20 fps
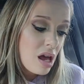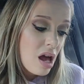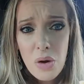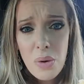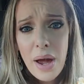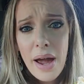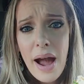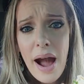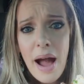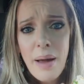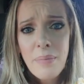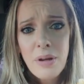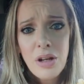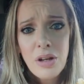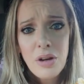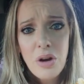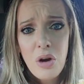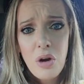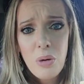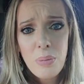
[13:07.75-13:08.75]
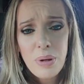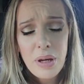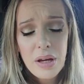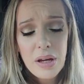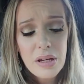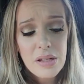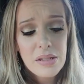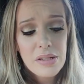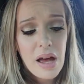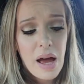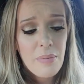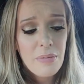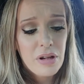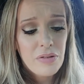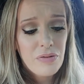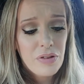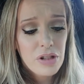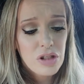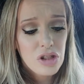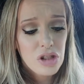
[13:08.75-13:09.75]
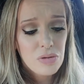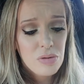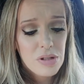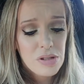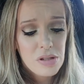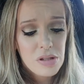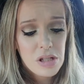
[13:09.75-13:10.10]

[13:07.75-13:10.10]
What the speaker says: Okay, I'm gonna go because I'm gonna finish the rest